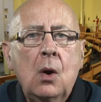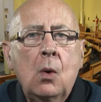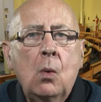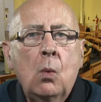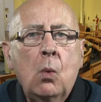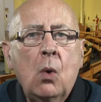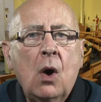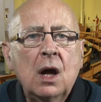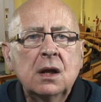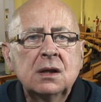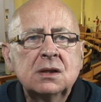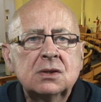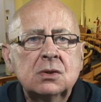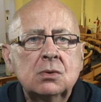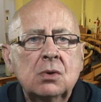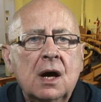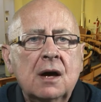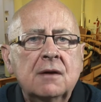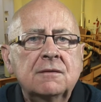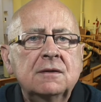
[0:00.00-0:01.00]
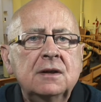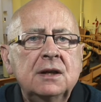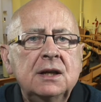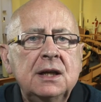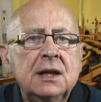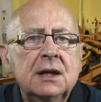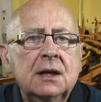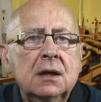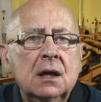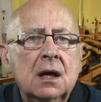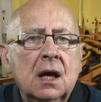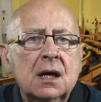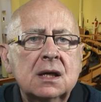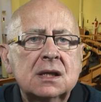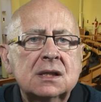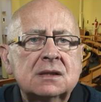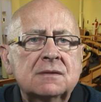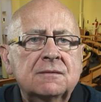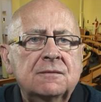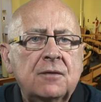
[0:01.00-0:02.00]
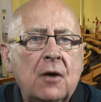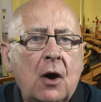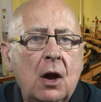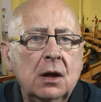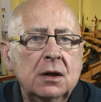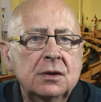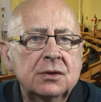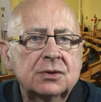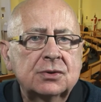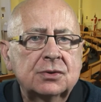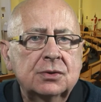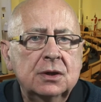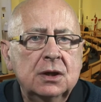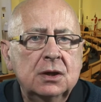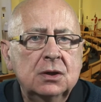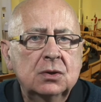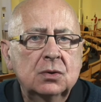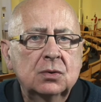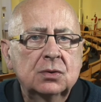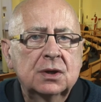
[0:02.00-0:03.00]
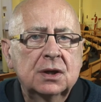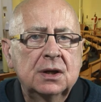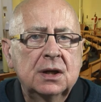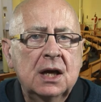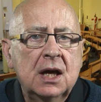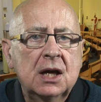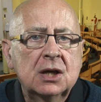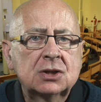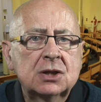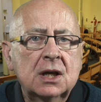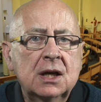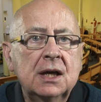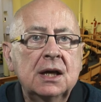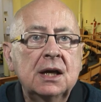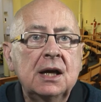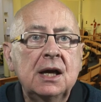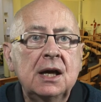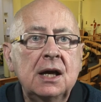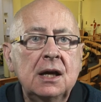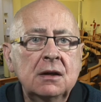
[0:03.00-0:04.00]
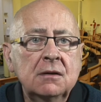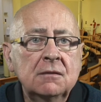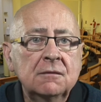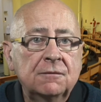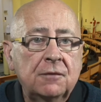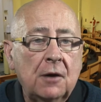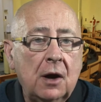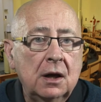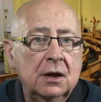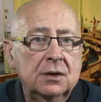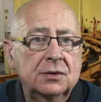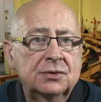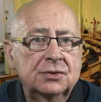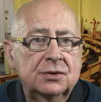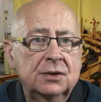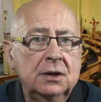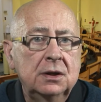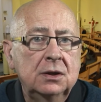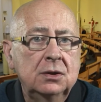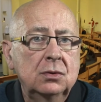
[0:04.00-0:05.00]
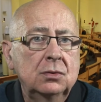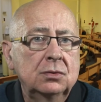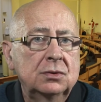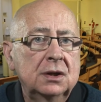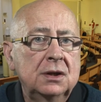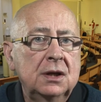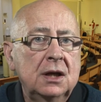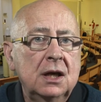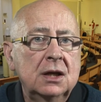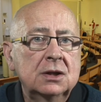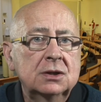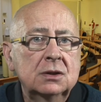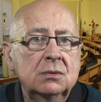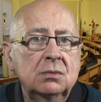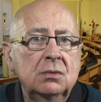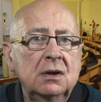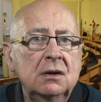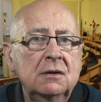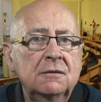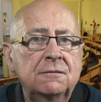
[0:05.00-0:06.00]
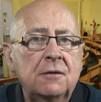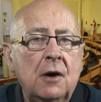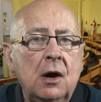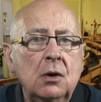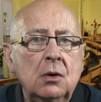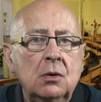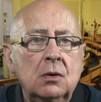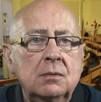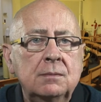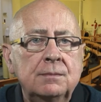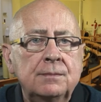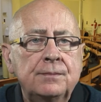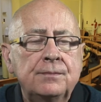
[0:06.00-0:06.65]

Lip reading: Once you have legalised voluntary euthanasia, involuntary euthanasia will follow."